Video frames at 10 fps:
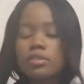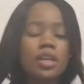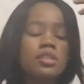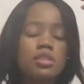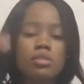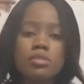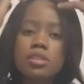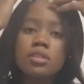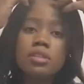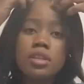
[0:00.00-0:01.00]
Katie, you're
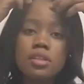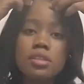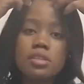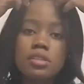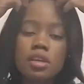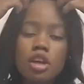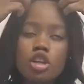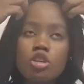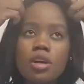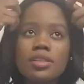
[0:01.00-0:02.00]
still 30.
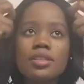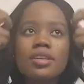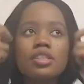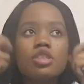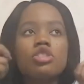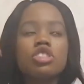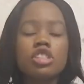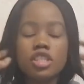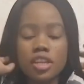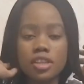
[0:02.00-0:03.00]
You are 30, you
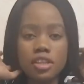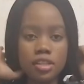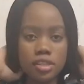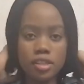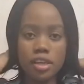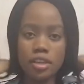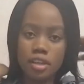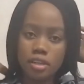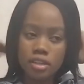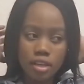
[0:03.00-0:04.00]
just turned 30, and
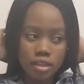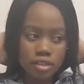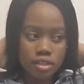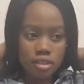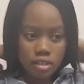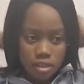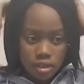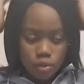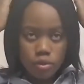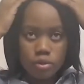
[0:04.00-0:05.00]
then yet
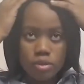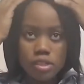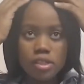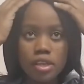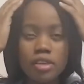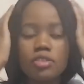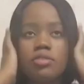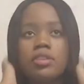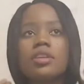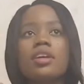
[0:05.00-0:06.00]
we don't see any
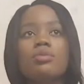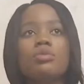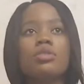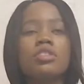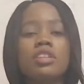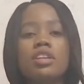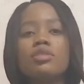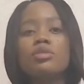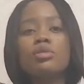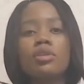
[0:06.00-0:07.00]
ring, and we don't hear
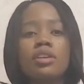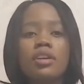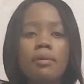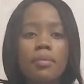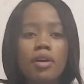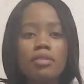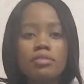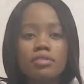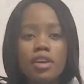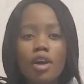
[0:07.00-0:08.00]
you talking
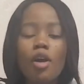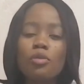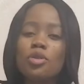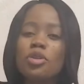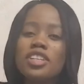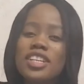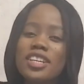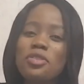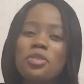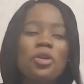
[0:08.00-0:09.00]
about, or we
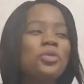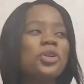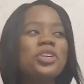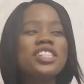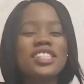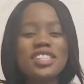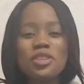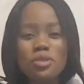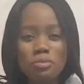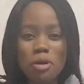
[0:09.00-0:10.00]
don't see
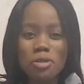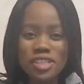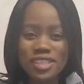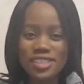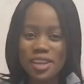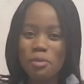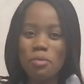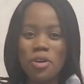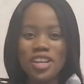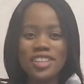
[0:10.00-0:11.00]
you posting
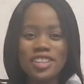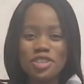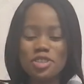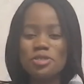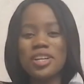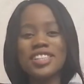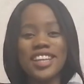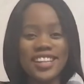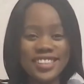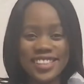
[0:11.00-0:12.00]
someone that you are
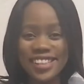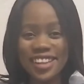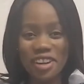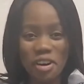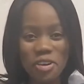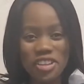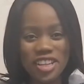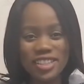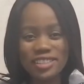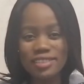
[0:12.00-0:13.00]
dating and all
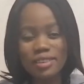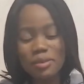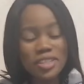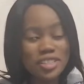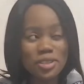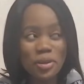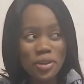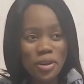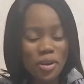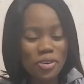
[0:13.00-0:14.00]
that. What is
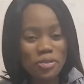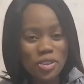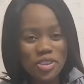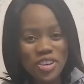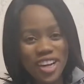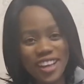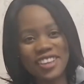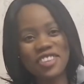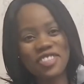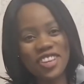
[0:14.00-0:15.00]
going on with your
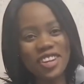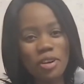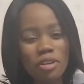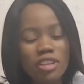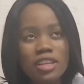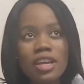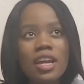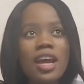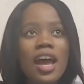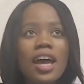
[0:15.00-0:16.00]
life and all that?
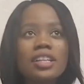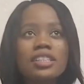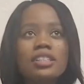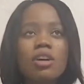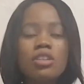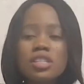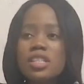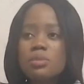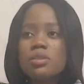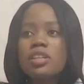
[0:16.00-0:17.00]
And
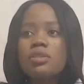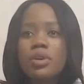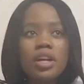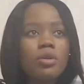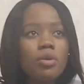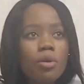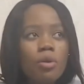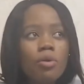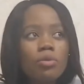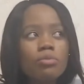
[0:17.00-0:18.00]
honestly speaking, when I go
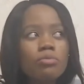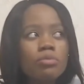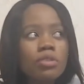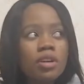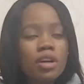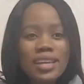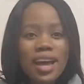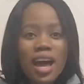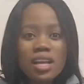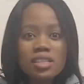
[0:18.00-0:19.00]
home, they
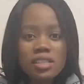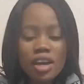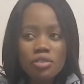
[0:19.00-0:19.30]
ask.